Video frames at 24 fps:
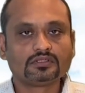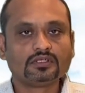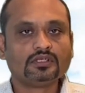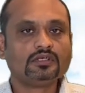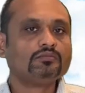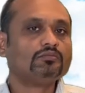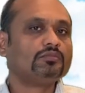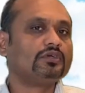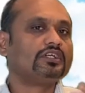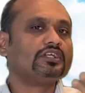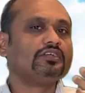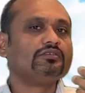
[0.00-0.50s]

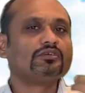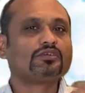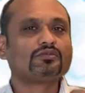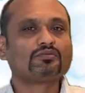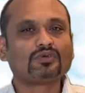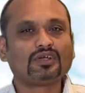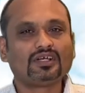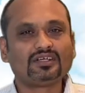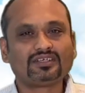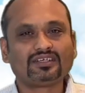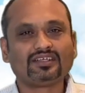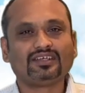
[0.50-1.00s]
but even
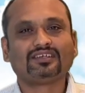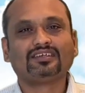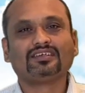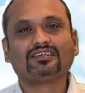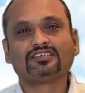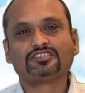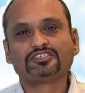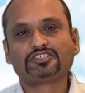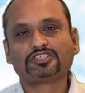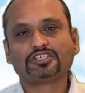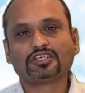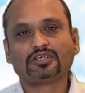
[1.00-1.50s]
while taking a
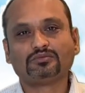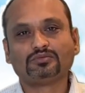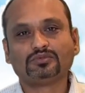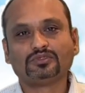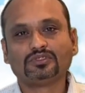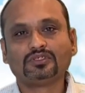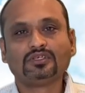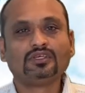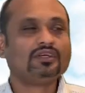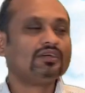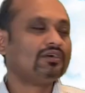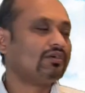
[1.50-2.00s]
shower
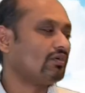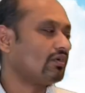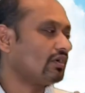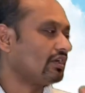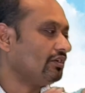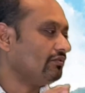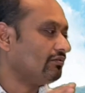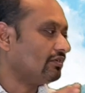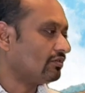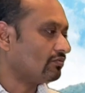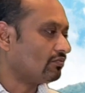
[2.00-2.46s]
or even